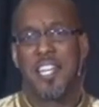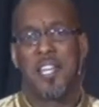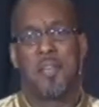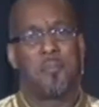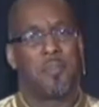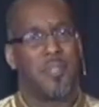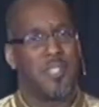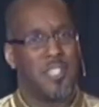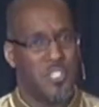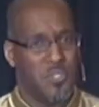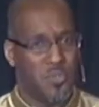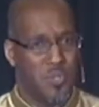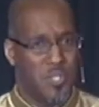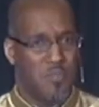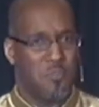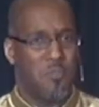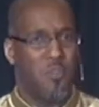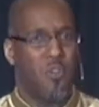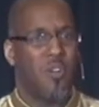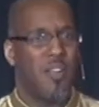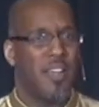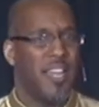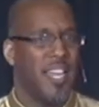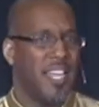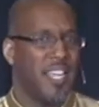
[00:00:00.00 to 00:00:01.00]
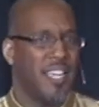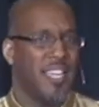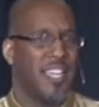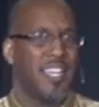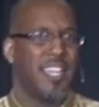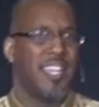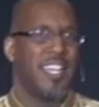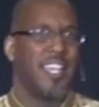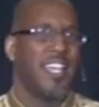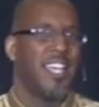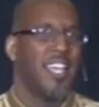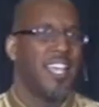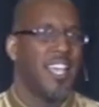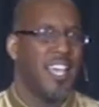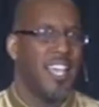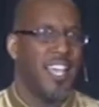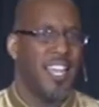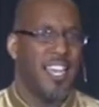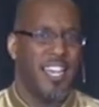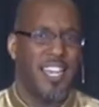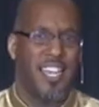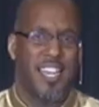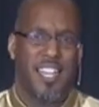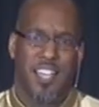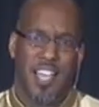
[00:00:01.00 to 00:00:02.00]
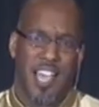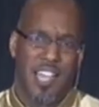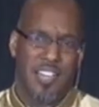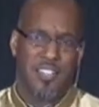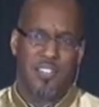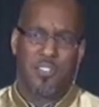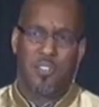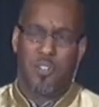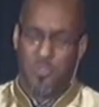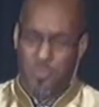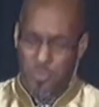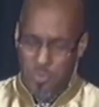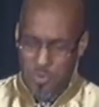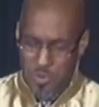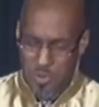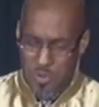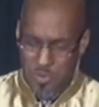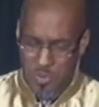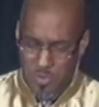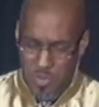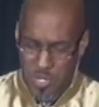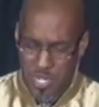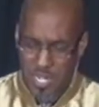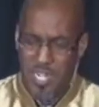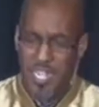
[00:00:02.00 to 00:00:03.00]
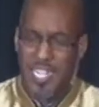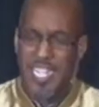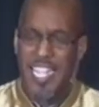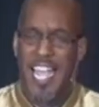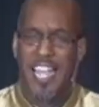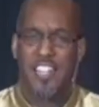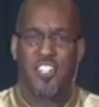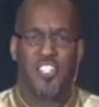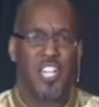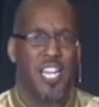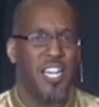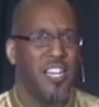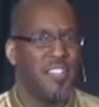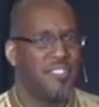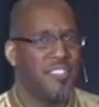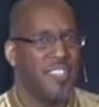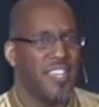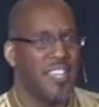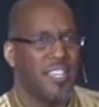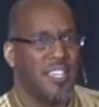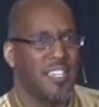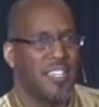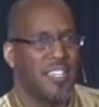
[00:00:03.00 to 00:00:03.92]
But this was morning, and I don't know if we were going to catch anything.